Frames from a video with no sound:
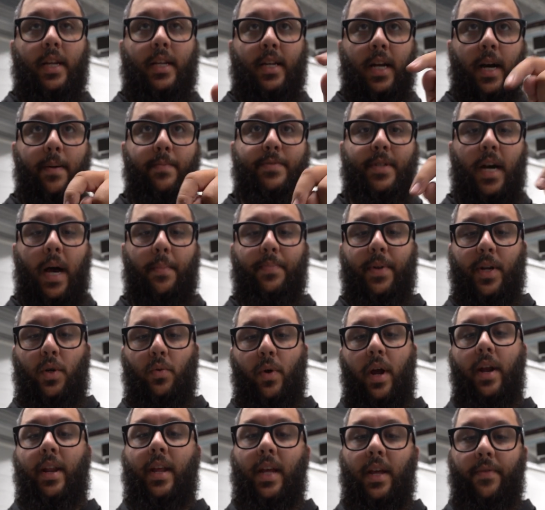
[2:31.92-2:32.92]
comes optic
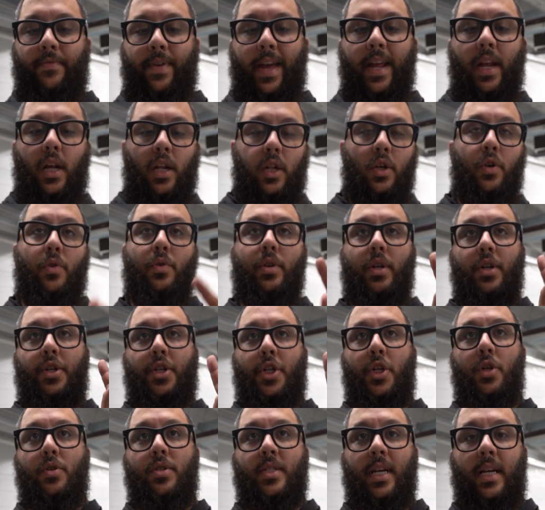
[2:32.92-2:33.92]
ready. They include
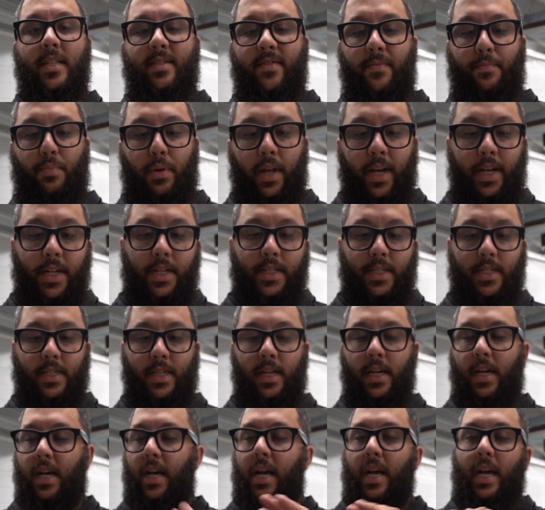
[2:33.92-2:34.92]
two sets of plates.
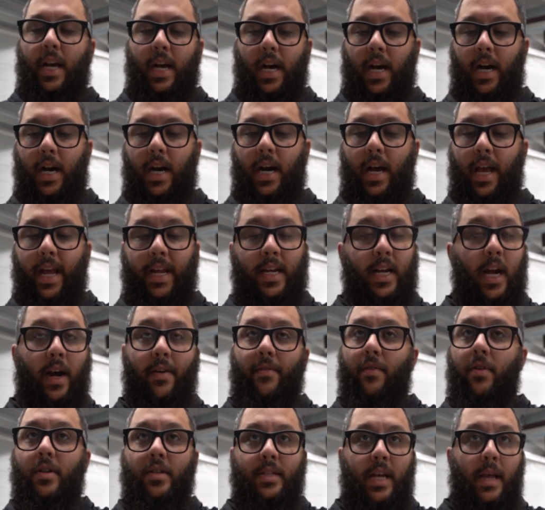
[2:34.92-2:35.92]
It
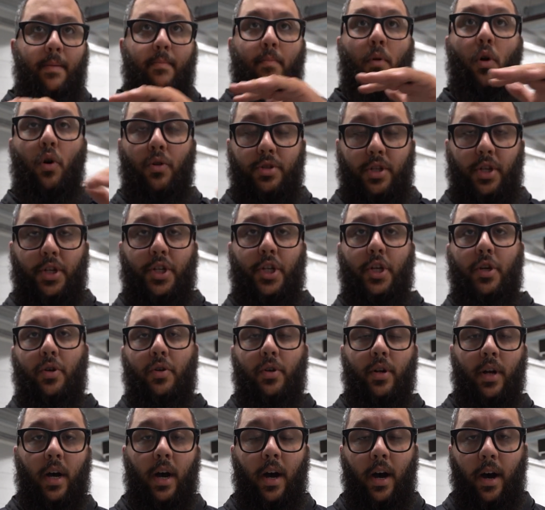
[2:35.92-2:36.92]
covers a multitude
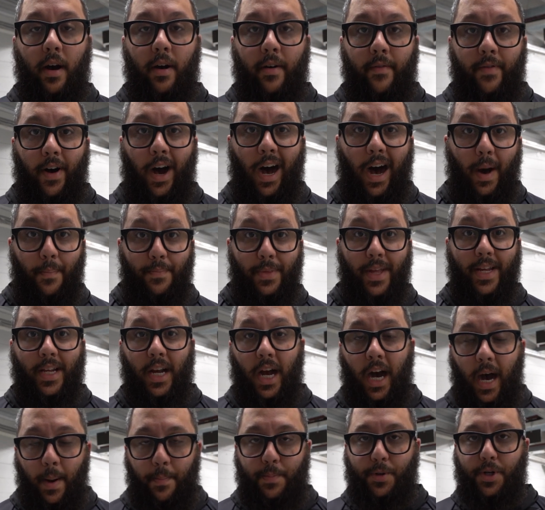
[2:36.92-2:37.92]
of optic
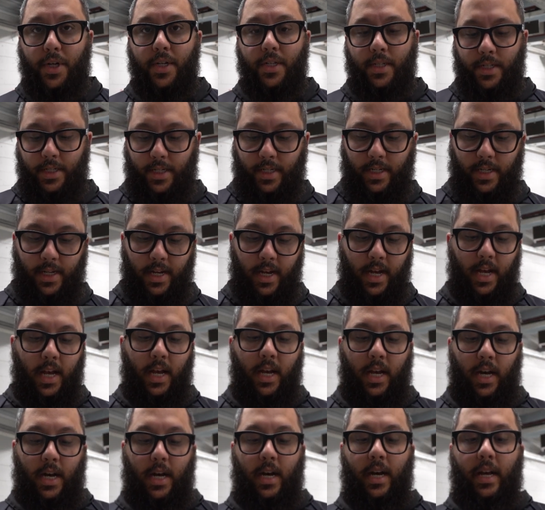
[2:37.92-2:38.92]
options.
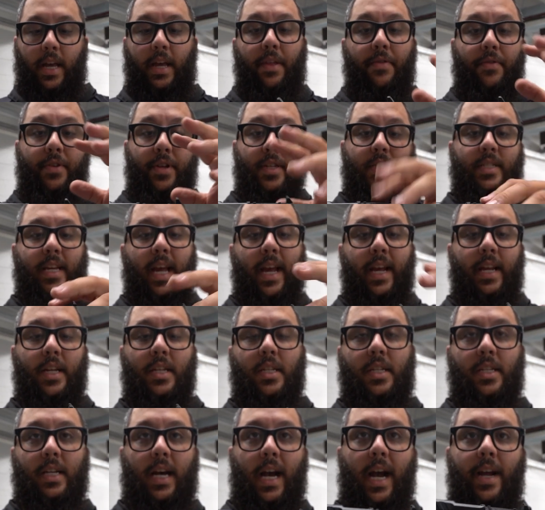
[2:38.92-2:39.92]
In this
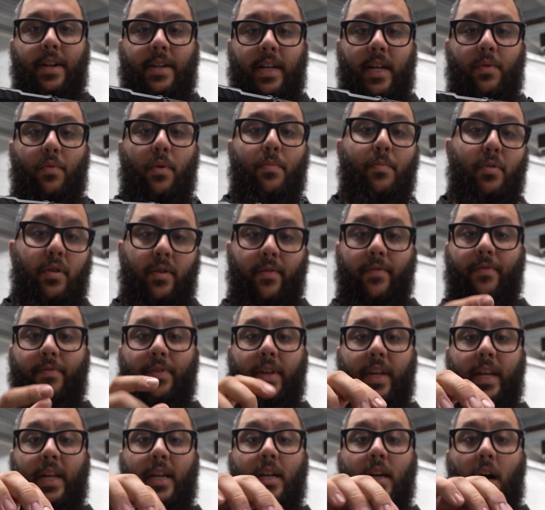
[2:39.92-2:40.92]
case, I did remove
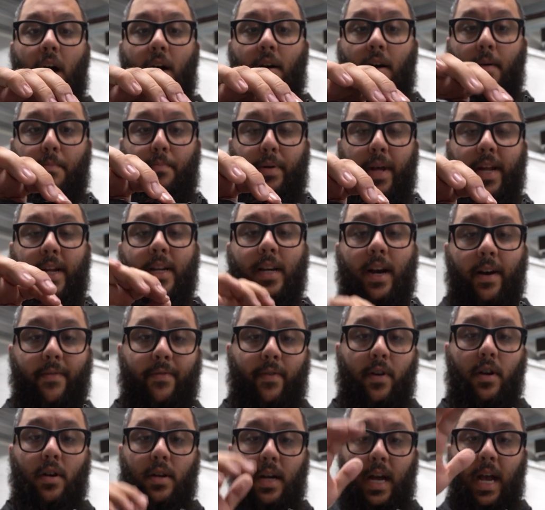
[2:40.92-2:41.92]
the plate
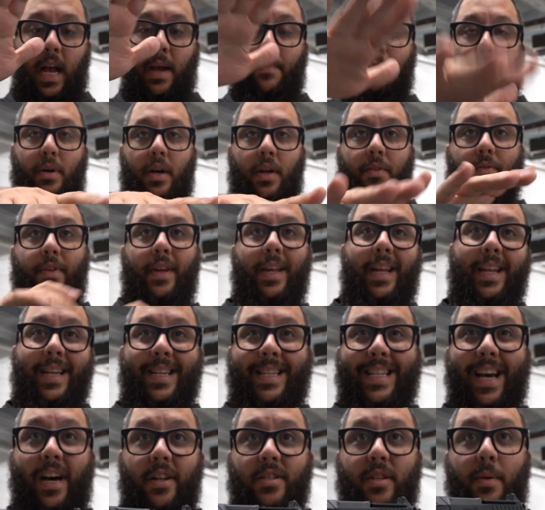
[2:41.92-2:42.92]
cover. I put the
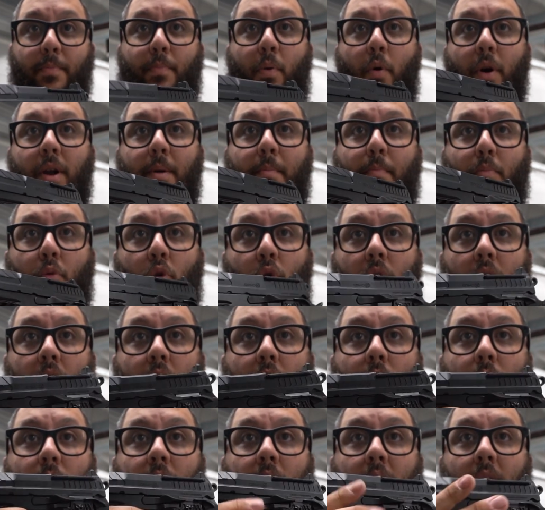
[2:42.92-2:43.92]
Delta Point
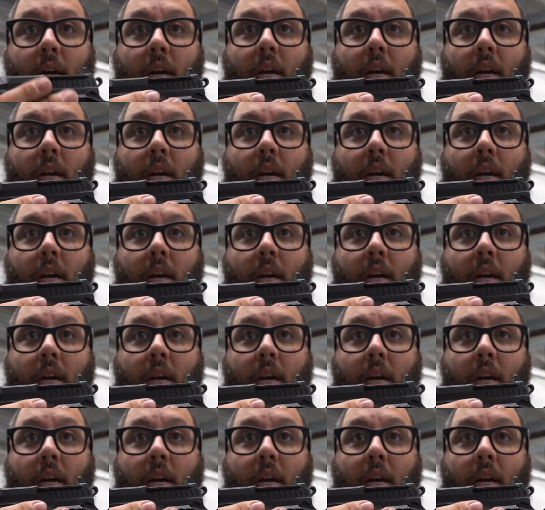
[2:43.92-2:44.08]
Pro